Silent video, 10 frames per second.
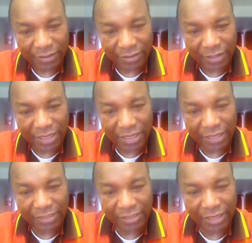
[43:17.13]

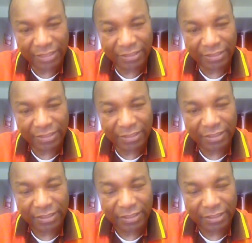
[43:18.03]
Nikki says,
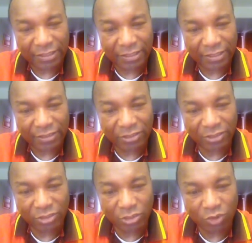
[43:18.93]

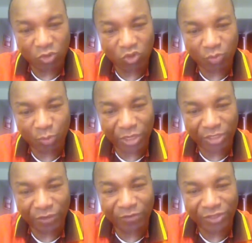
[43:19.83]
you
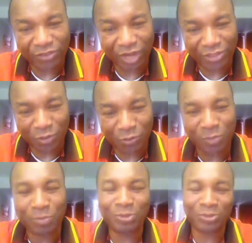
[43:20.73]
spirit of distraction will
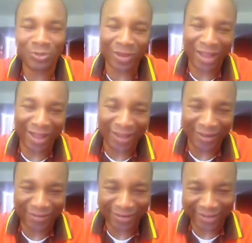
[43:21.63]
put you
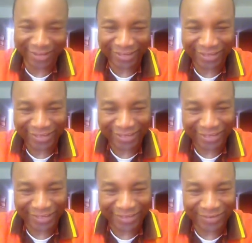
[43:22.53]
out. Okay.
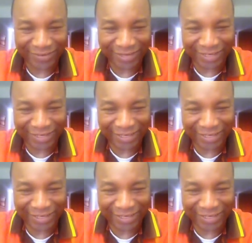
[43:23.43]
You know, well.